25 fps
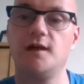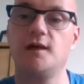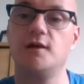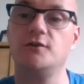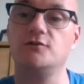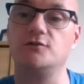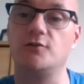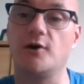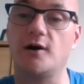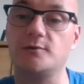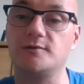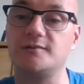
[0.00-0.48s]

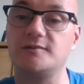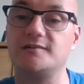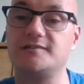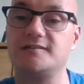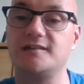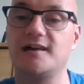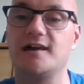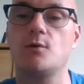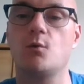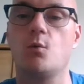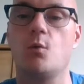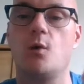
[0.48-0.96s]
So I would
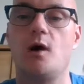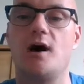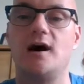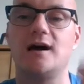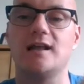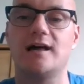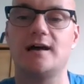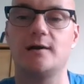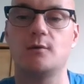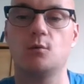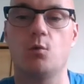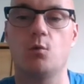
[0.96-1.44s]
say
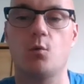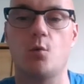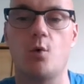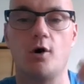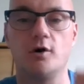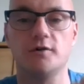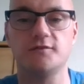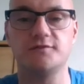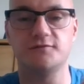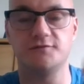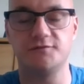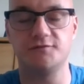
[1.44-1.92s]
while I
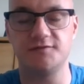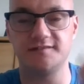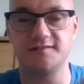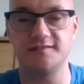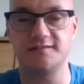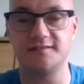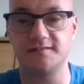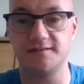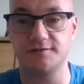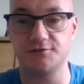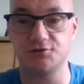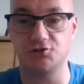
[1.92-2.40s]
was
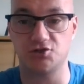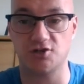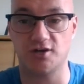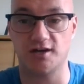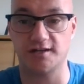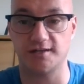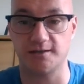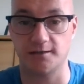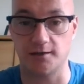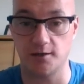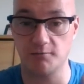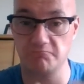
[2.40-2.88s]
visiting
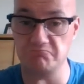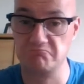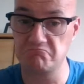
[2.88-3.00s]
China,